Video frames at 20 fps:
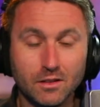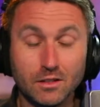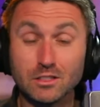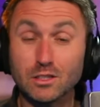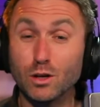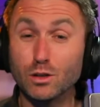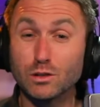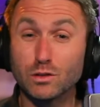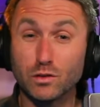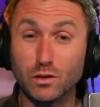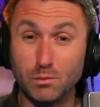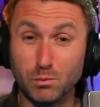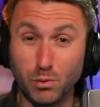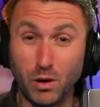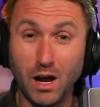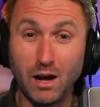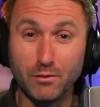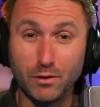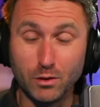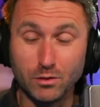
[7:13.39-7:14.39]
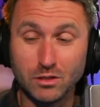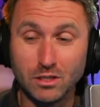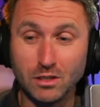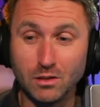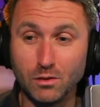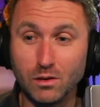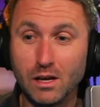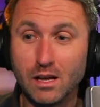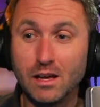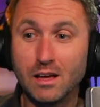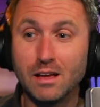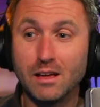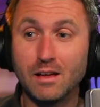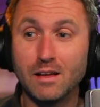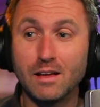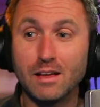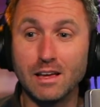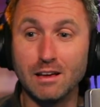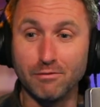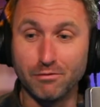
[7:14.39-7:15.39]
and this goes for Bravo too,
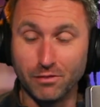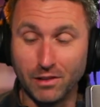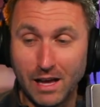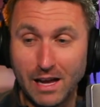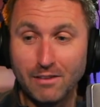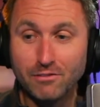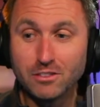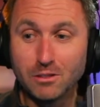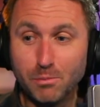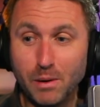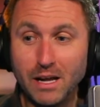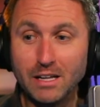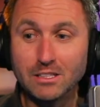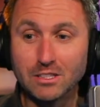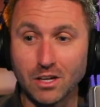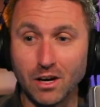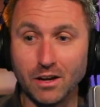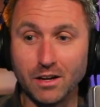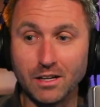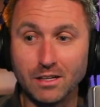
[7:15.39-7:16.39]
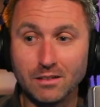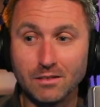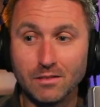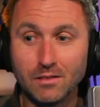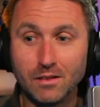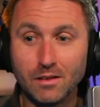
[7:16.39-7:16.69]
if life depends on it,